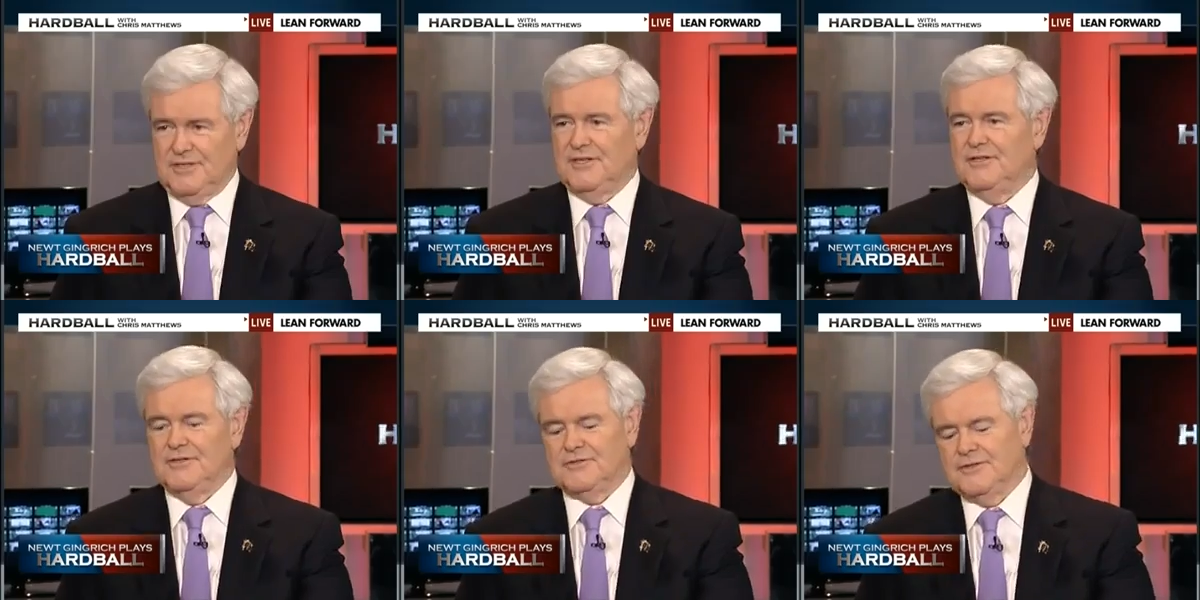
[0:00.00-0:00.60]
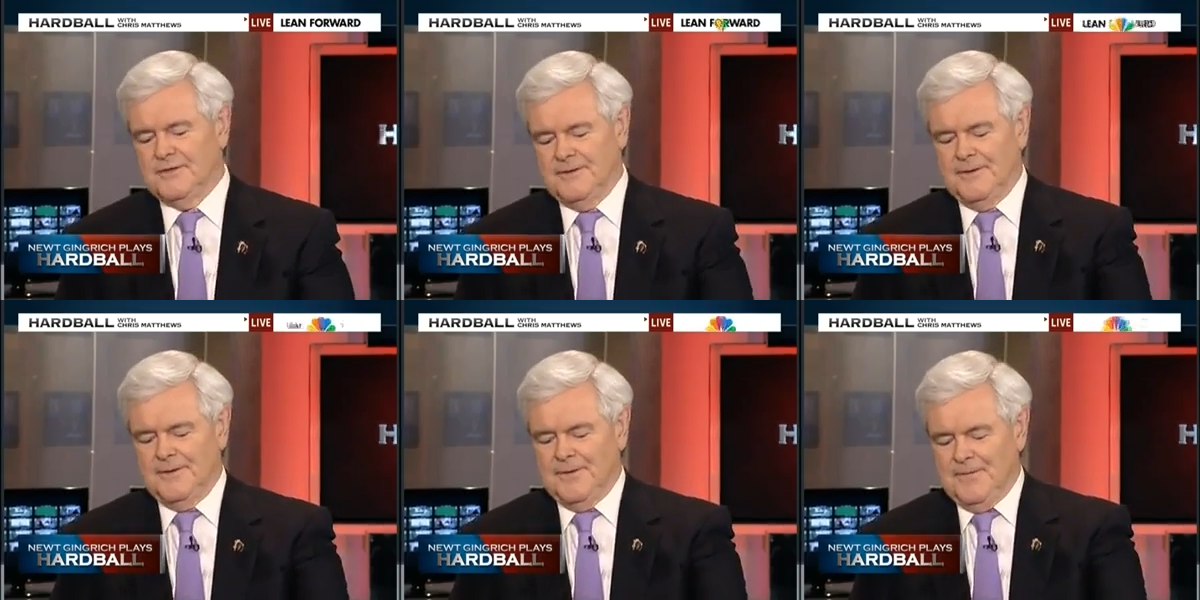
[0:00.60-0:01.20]
they did this.
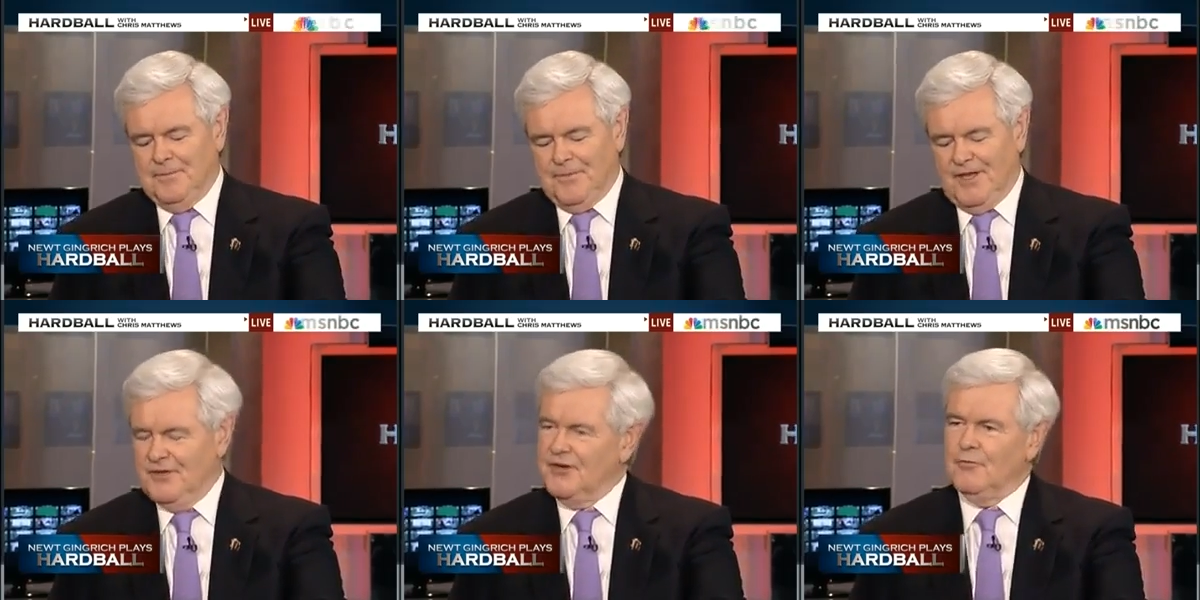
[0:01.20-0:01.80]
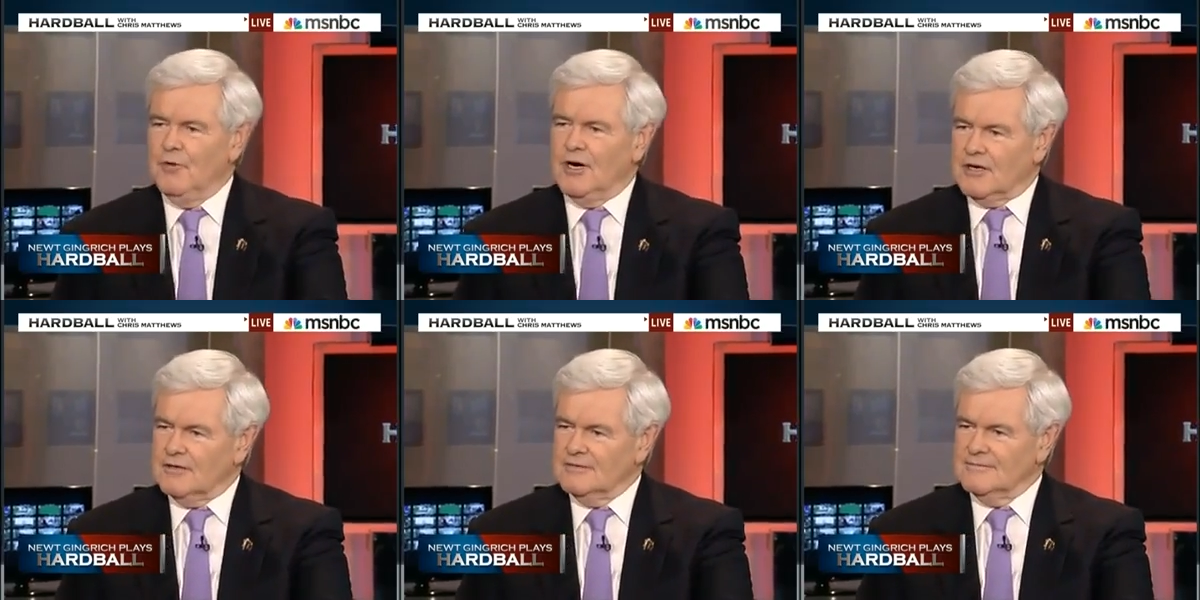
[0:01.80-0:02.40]
It didn't
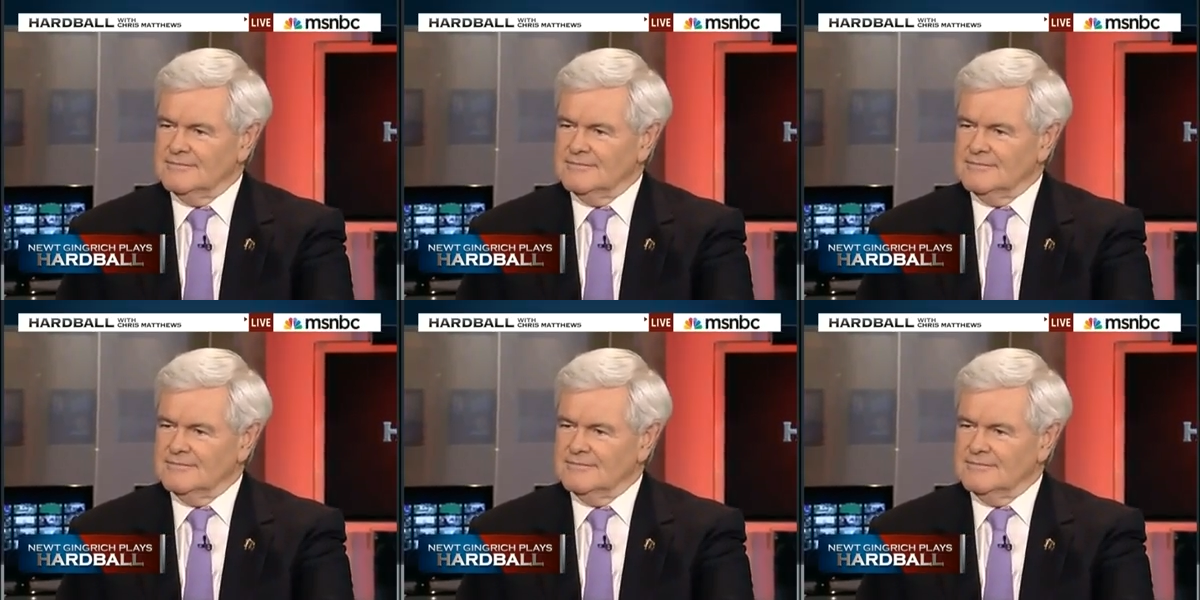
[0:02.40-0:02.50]
work.